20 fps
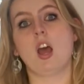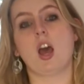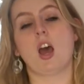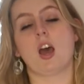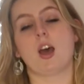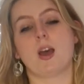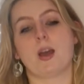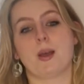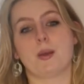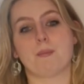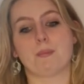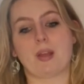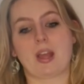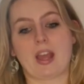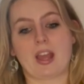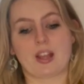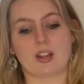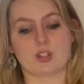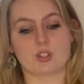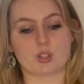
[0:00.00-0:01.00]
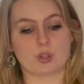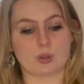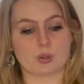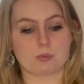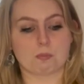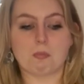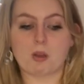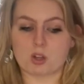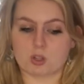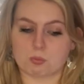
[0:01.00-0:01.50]
and so it's
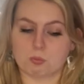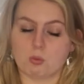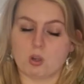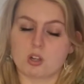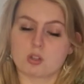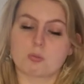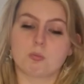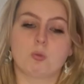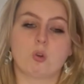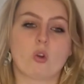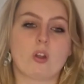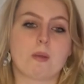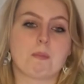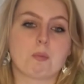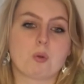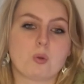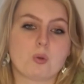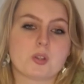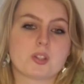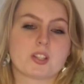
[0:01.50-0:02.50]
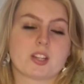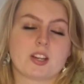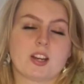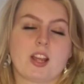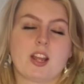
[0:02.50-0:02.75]
much more important,